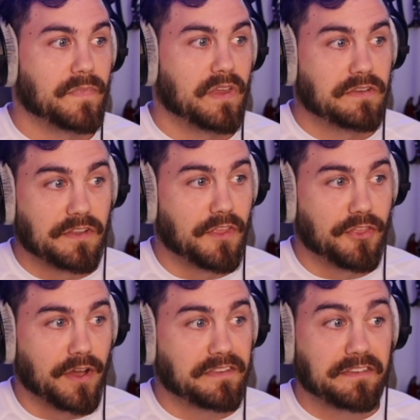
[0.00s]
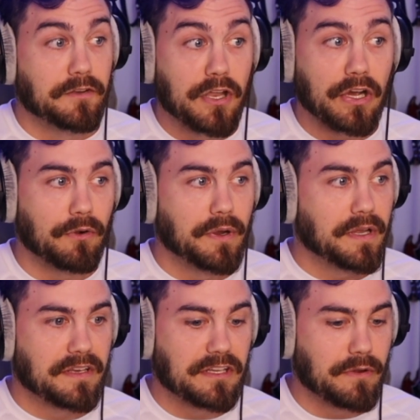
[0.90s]
Did the thoughts? No.
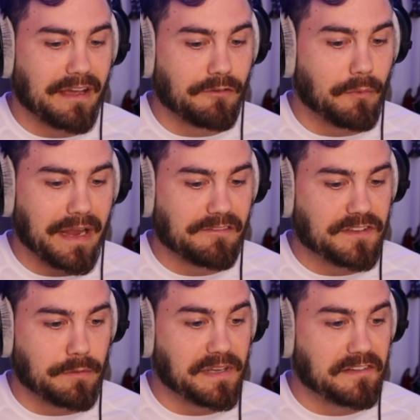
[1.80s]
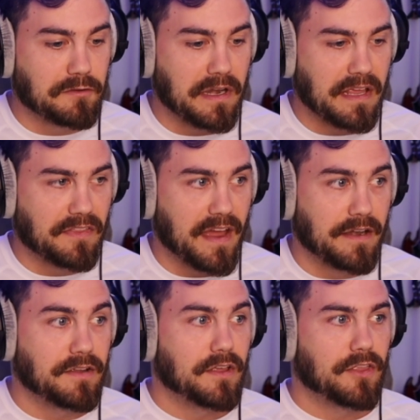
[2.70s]
Do you have a way of demonstrating
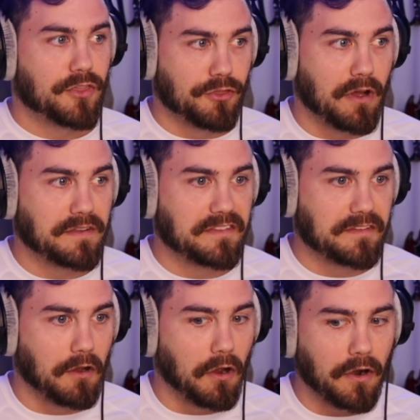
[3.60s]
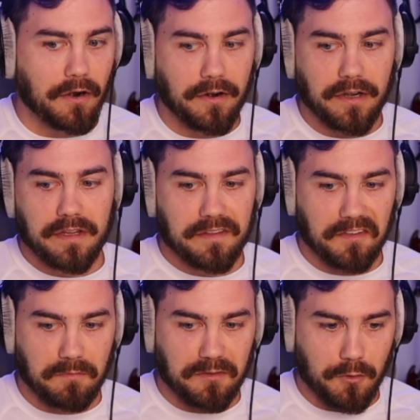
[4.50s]
that thoughts are
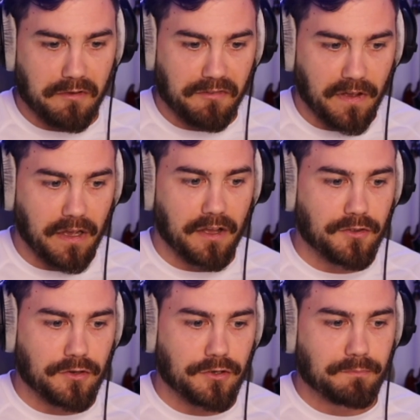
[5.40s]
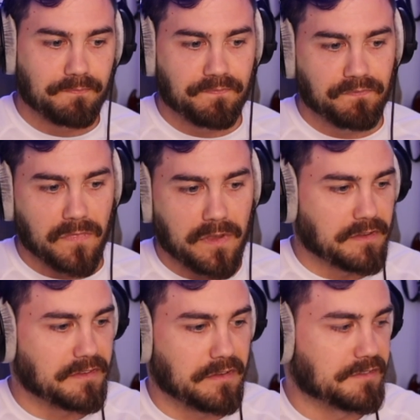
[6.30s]
some sort of other,
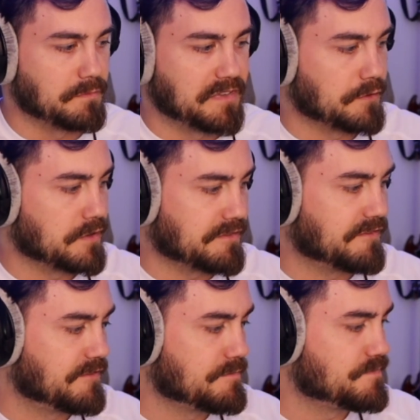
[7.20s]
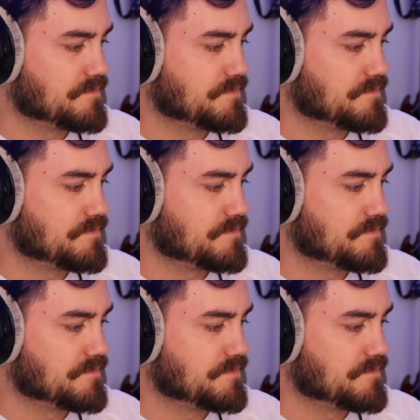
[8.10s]
some sort of,